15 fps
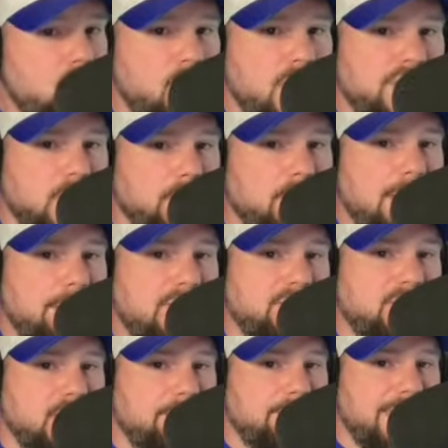Whether you're prepping
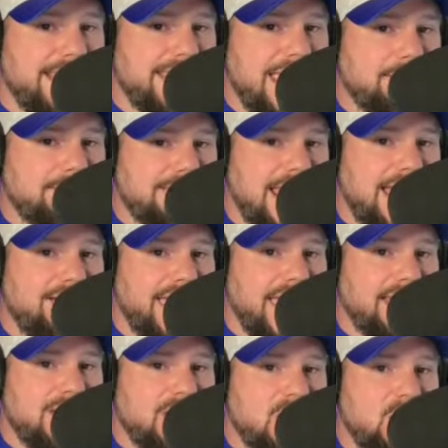for a big game
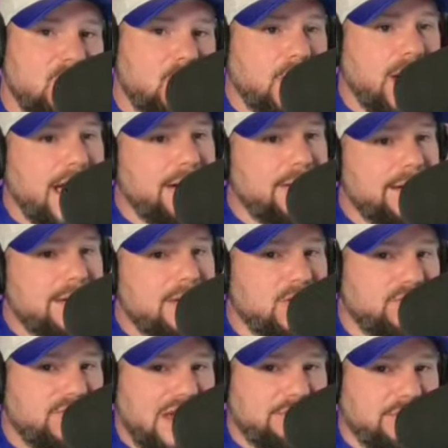tailgate or ironing
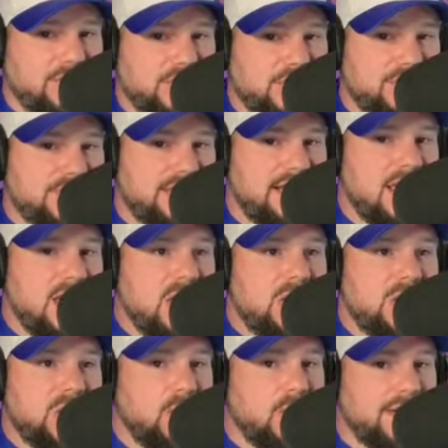your favorite jersey,
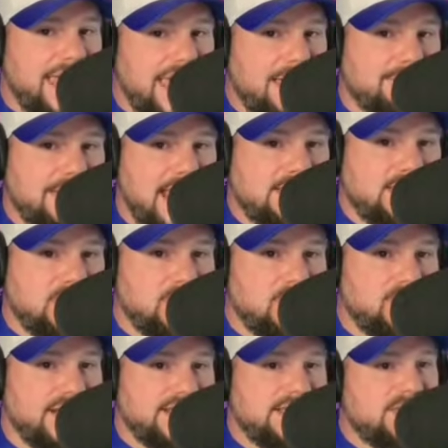your game day
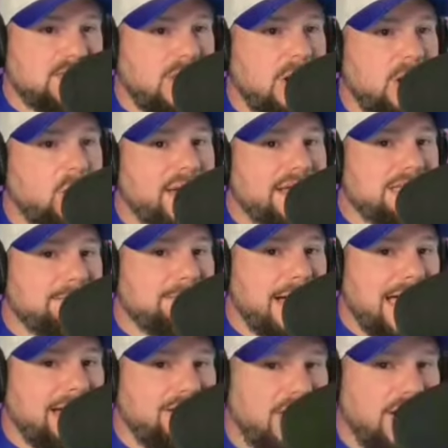to-do list is always a
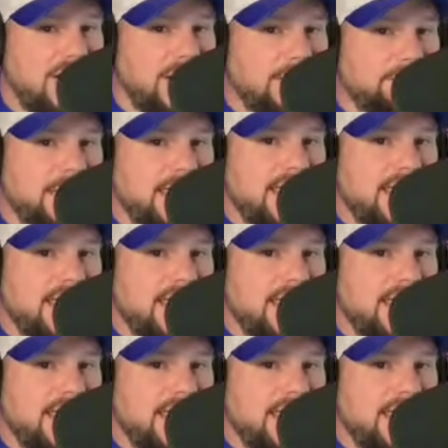mile long.